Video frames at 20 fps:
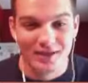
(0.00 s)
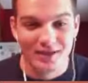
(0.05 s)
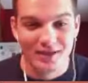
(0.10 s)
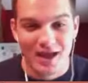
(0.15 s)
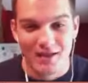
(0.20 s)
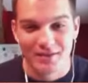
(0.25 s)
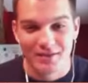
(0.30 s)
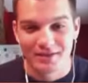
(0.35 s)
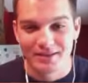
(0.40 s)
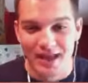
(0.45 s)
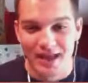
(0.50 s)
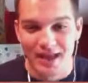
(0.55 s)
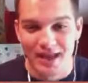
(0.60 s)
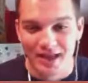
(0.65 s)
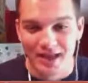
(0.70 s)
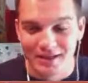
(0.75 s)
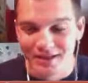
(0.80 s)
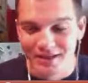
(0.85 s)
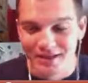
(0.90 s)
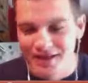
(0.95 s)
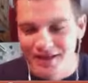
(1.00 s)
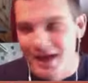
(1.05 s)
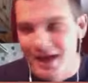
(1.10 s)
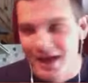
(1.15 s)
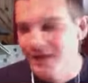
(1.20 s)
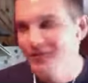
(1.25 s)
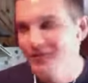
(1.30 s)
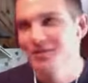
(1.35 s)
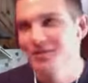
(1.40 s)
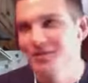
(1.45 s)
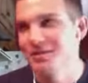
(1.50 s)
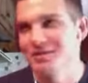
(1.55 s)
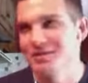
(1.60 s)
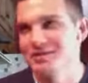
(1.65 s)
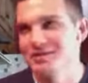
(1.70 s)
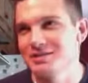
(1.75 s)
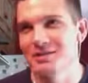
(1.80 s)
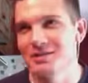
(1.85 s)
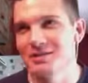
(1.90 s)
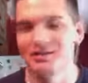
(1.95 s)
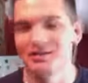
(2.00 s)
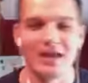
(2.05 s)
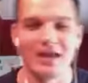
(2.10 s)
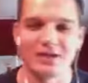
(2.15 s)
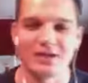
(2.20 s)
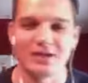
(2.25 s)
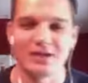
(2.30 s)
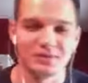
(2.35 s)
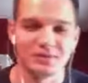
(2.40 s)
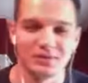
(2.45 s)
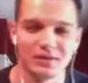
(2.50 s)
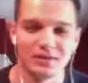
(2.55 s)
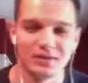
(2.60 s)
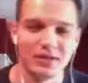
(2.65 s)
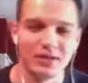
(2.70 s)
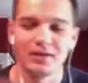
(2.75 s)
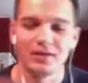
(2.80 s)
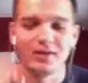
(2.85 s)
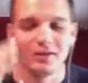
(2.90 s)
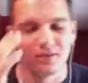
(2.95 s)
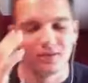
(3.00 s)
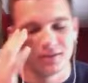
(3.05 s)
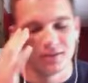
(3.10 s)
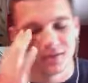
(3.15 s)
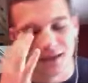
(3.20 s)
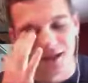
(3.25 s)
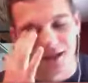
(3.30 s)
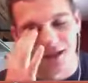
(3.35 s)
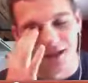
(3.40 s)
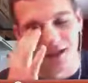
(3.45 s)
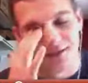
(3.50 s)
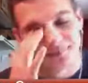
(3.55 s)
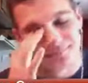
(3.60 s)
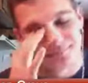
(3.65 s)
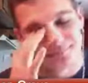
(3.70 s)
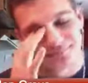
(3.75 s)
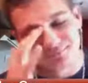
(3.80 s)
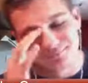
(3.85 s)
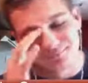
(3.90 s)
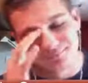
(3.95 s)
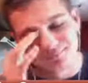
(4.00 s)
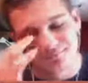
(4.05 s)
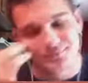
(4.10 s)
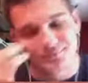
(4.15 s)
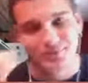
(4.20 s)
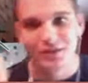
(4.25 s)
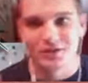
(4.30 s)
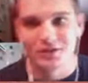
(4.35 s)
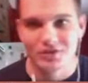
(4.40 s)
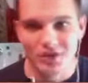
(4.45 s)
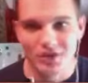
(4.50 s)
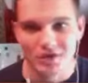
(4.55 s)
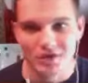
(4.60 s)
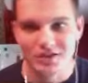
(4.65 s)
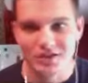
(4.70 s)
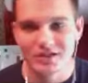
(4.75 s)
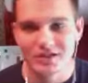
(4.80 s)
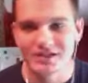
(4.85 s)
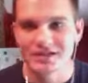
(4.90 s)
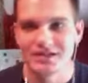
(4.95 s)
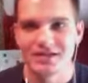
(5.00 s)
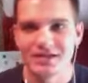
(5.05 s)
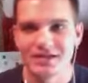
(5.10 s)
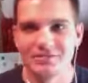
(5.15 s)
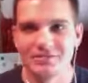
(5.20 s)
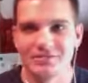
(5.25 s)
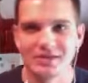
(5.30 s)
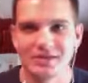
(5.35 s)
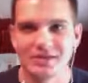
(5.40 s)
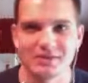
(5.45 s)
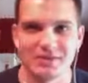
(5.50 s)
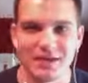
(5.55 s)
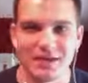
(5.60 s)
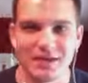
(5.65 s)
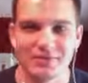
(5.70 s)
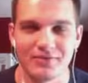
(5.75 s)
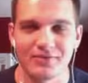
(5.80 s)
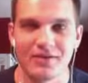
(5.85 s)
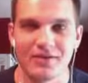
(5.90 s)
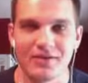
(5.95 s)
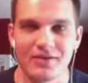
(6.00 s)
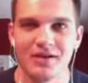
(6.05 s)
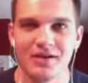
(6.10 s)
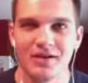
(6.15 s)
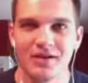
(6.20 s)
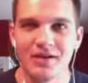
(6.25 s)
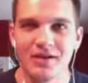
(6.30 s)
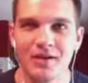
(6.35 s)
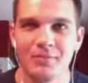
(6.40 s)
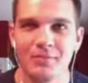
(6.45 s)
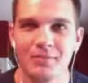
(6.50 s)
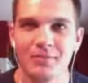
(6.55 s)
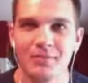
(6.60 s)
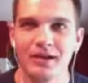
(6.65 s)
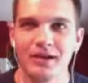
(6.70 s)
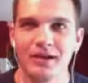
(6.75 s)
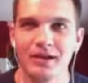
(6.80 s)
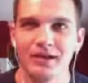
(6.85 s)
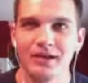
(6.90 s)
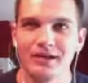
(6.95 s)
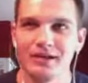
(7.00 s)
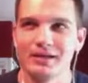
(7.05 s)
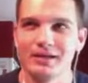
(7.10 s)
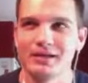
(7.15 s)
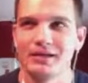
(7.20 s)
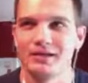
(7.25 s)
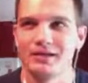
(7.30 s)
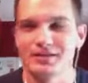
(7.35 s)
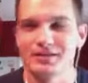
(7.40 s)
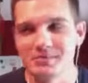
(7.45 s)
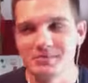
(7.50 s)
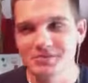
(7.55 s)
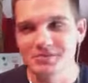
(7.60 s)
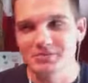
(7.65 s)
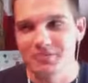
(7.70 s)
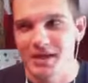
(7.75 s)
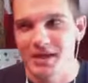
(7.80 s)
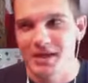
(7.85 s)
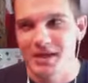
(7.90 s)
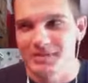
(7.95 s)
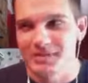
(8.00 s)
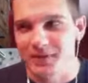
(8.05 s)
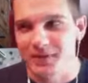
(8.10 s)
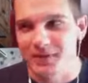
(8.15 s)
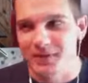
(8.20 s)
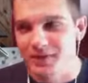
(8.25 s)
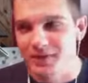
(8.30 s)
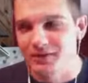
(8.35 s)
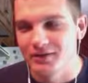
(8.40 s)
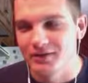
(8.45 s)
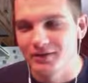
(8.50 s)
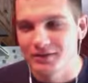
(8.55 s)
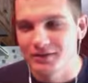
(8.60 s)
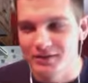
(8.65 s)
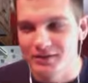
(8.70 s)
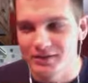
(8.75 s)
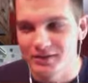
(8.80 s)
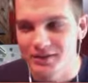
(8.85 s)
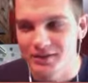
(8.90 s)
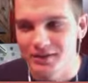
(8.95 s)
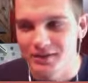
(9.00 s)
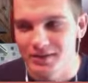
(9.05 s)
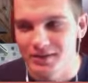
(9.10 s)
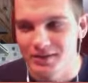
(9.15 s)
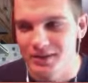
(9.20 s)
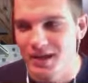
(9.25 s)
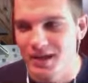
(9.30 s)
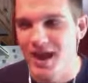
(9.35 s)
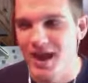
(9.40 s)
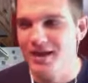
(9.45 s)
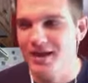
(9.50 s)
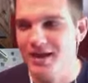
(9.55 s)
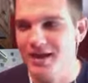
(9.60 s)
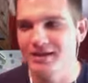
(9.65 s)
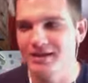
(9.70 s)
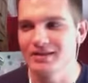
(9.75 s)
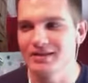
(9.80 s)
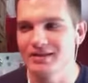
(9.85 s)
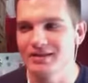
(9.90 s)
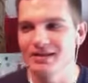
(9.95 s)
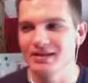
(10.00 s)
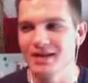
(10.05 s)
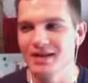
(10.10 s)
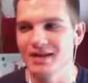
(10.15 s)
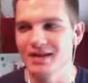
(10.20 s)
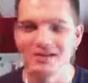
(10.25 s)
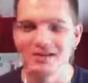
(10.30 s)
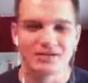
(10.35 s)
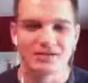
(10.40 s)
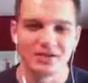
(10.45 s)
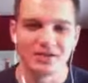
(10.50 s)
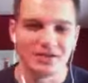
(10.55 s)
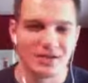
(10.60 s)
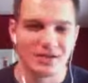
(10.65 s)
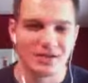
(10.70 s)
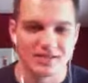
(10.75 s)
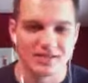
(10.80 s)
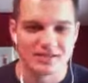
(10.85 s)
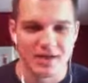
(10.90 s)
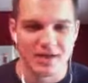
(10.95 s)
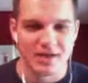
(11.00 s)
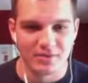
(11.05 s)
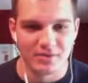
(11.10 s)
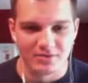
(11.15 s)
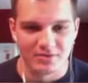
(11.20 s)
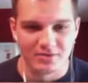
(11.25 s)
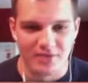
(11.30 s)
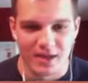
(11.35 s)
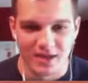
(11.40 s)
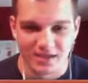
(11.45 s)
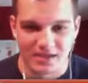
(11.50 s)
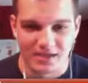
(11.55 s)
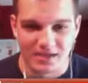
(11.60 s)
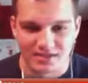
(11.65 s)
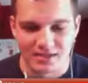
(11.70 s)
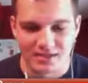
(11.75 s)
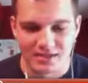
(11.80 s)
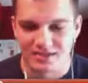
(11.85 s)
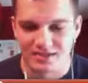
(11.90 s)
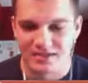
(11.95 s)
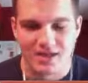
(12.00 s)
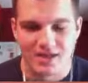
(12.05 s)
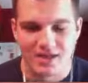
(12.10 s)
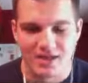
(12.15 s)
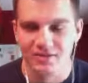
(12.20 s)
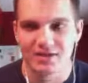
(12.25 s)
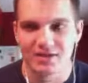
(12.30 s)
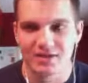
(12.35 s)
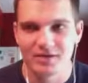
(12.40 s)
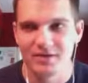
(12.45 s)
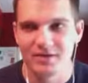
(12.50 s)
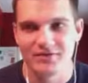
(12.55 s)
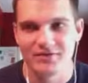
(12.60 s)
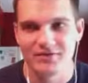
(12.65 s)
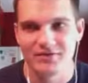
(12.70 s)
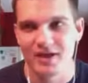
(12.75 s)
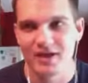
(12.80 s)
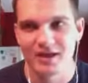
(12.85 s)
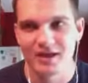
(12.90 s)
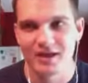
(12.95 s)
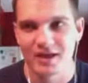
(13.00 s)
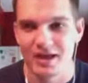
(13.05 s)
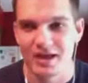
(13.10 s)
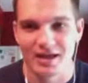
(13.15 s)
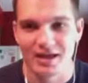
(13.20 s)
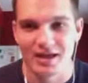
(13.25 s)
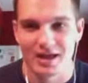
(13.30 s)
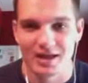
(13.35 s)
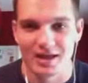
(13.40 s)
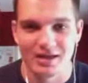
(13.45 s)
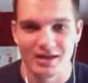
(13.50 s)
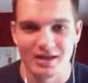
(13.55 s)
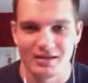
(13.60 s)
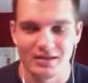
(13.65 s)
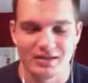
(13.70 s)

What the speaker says: How about that? I don't know much about the actual legal charges, indictments, whatever, but in terms of baseball, the guy has already lost out with fans. He's never going to be a fan guy again.